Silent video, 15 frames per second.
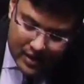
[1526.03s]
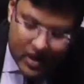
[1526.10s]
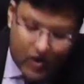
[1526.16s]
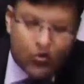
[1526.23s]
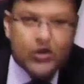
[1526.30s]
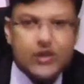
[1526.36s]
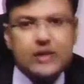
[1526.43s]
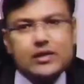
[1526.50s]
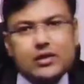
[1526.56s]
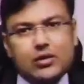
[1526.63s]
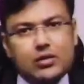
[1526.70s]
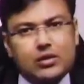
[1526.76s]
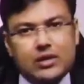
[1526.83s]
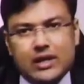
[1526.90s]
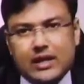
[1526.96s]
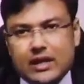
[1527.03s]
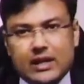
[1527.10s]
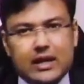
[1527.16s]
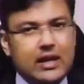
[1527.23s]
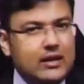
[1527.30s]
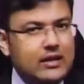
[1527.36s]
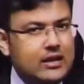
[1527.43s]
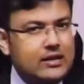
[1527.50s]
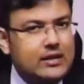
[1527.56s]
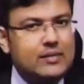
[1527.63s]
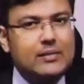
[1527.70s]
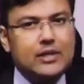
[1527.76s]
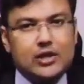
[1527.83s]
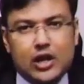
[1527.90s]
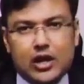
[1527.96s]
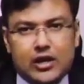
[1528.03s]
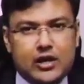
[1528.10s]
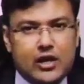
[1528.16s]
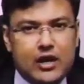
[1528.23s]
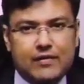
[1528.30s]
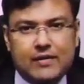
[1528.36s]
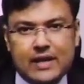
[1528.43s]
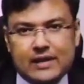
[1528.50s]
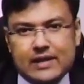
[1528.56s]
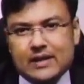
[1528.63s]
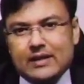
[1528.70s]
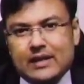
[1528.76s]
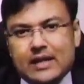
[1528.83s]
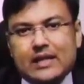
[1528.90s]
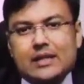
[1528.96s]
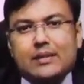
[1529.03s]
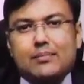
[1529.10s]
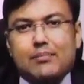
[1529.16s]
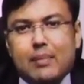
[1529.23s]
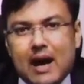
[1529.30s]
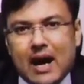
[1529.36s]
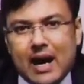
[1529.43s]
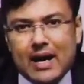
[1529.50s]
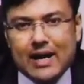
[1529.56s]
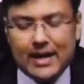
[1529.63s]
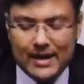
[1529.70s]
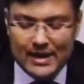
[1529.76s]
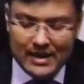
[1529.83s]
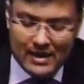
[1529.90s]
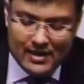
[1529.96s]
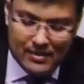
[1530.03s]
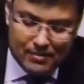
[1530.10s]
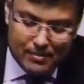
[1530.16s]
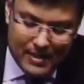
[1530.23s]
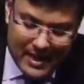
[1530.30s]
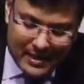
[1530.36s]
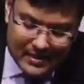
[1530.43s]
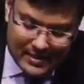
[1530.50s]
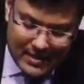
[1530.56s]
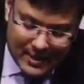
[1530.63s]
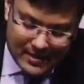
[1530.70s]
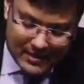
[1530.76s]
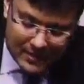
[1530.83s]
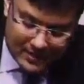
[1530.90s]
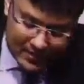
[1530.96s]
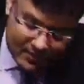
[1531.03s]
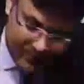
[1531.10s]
What is the good thing? That in majority of cases it's mild pancreatitis.